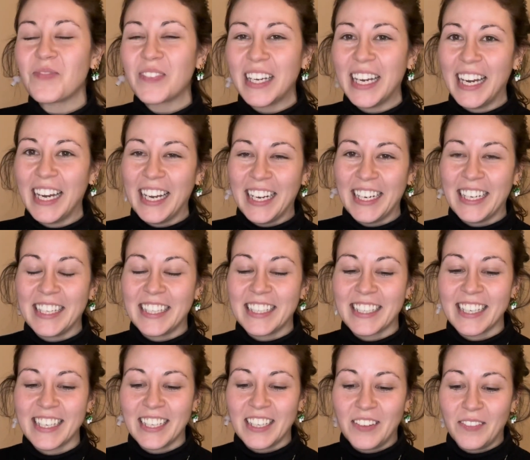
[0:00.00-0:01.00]
And
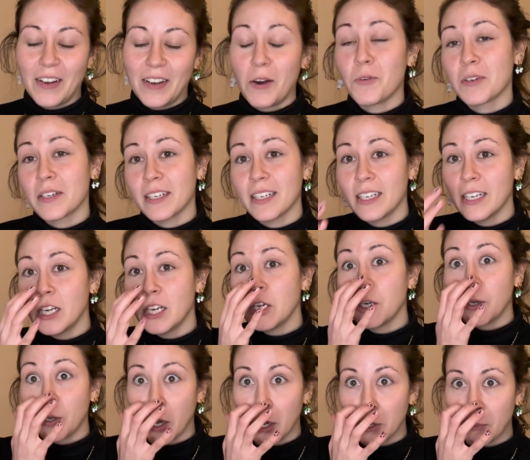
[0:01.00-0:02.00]
I would
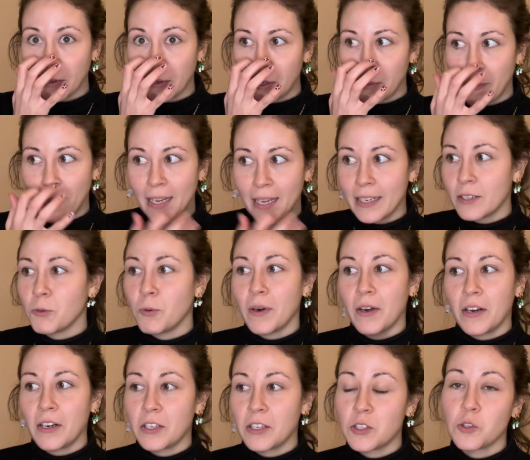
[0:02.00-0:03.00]
not recommend
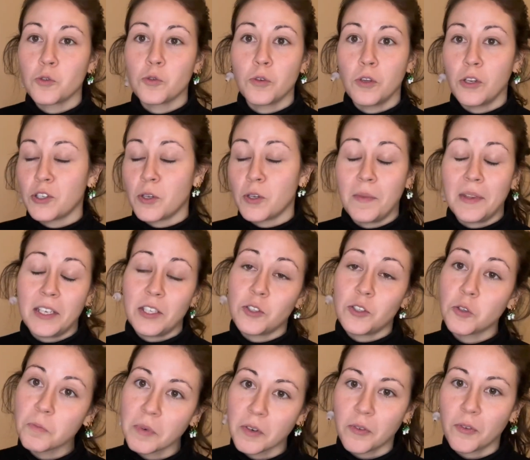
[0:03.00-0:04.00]
wearing something
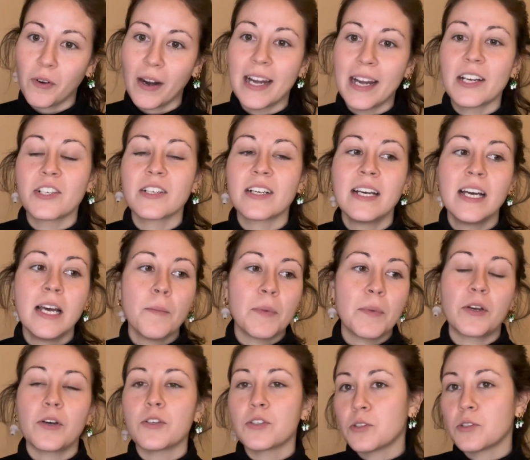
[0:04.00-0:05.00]
super fresh,
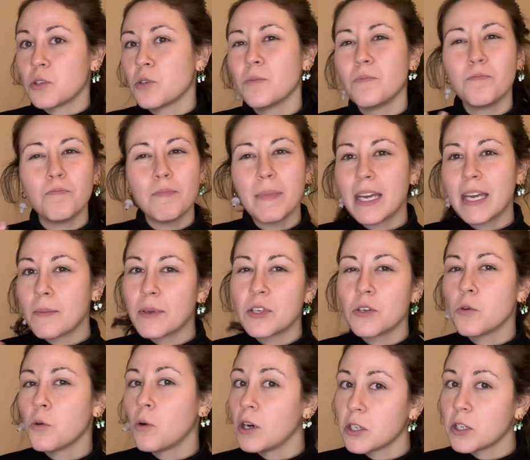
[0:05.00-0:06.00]
because maybe
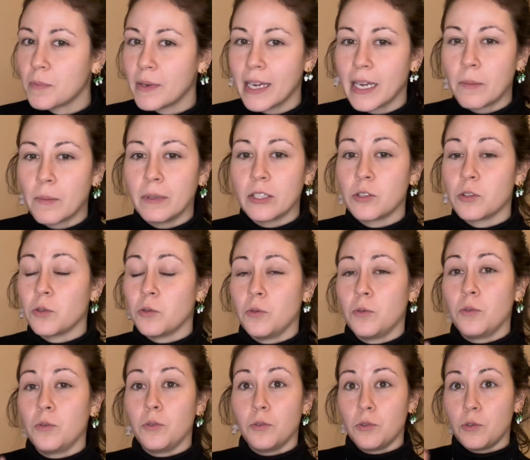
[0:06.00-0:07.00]
you won't be able
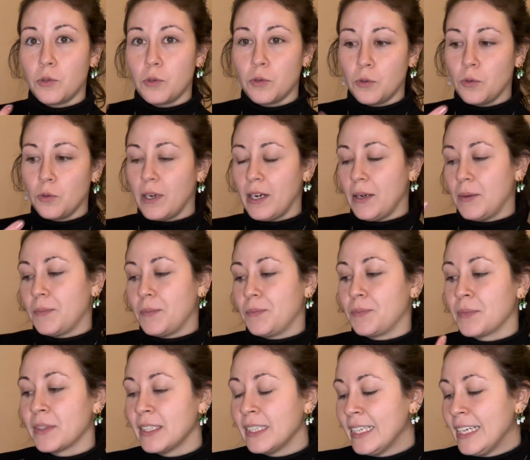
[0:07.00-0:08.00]
to smell
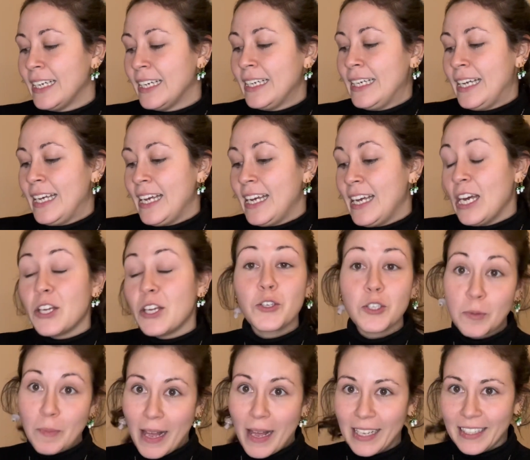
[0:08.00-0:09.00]

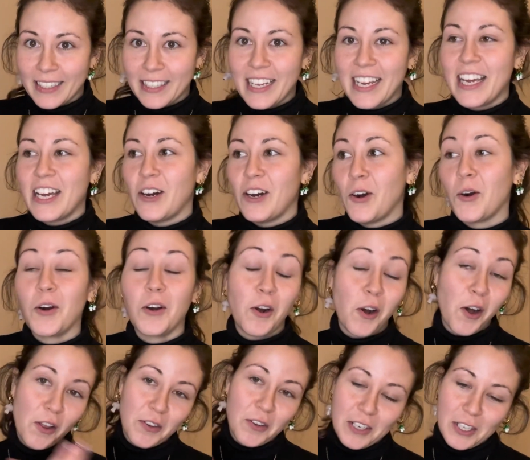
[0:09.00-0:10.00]
it, or
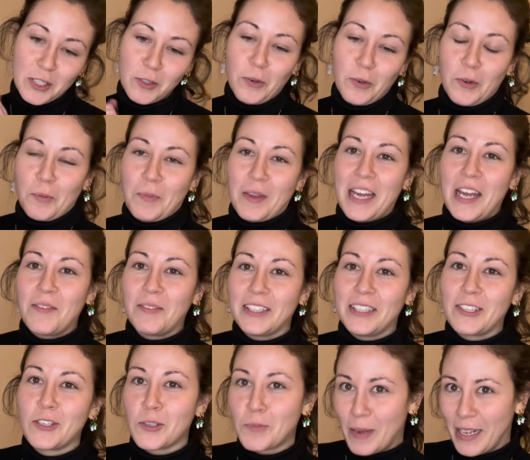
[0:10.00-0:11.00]
others won't be able
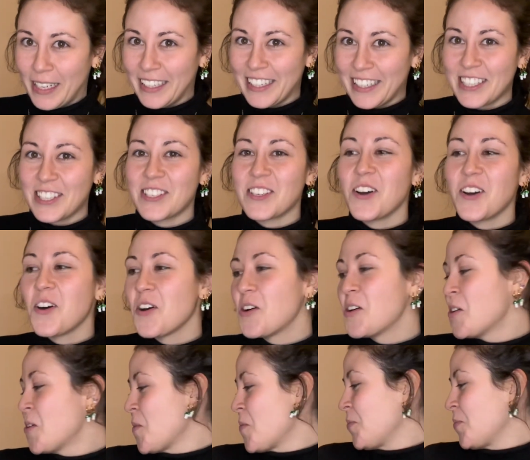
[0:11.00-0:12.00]
to smell it.
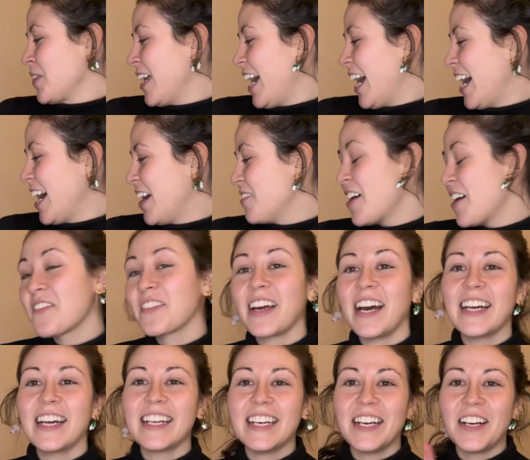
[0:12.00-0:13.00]
So I've
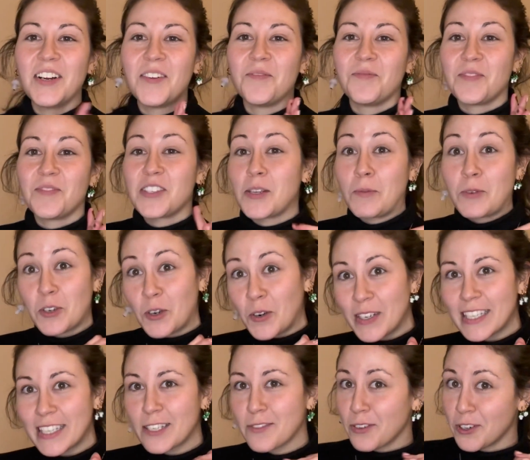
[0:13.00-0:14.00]
got some
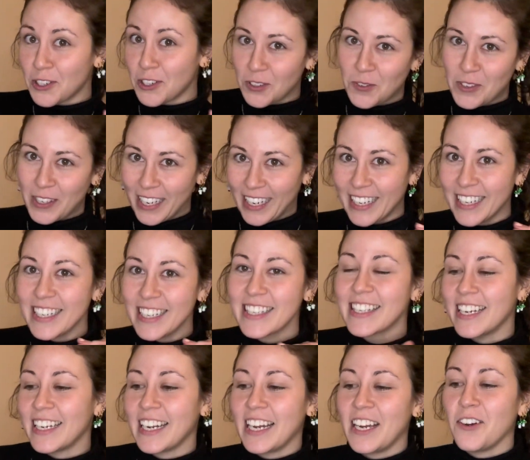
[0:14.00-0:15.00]
choices for you guys,
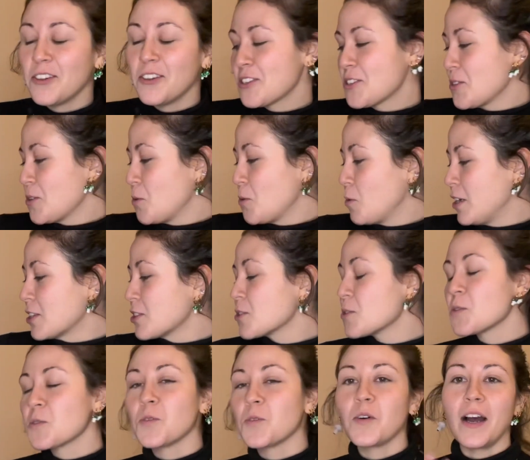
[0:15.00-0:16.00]
and I also want
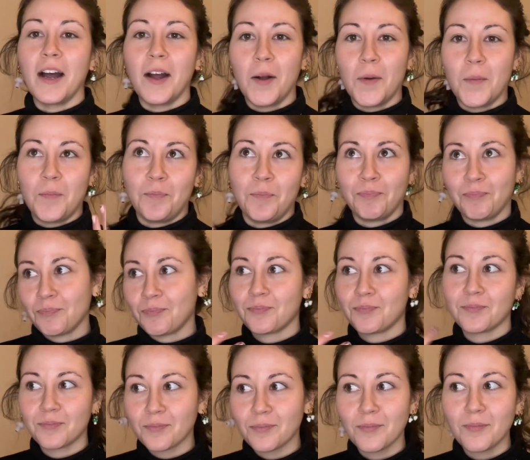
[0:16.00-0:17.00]
to
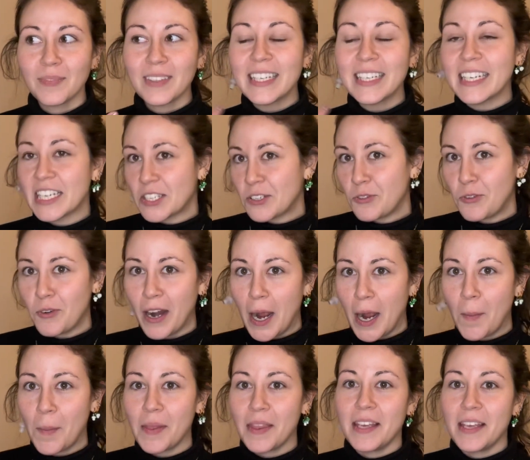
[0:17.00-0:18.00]

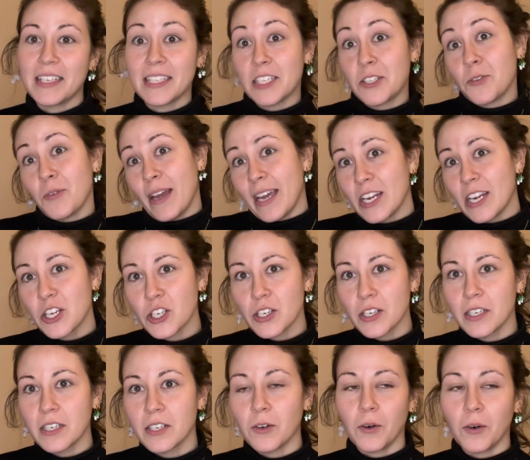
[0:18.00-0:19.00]
describe the
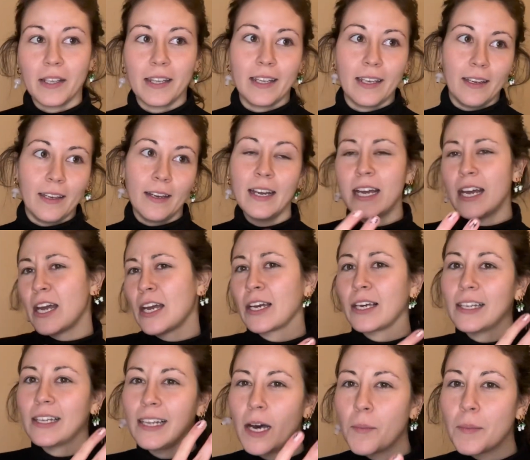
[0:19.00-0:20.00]
situation or the
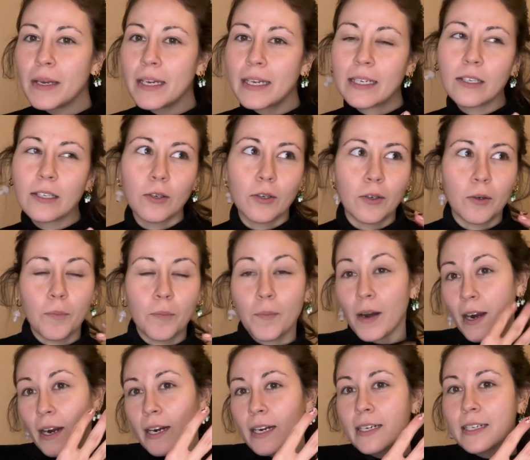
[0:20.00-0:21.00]
clubbing or
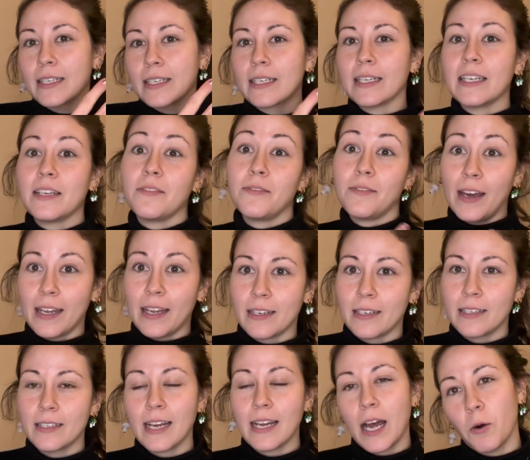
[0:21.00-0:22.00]
party
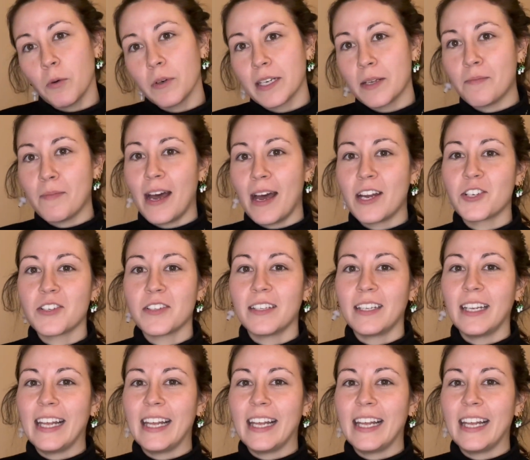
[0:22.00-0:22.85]
event I would imagine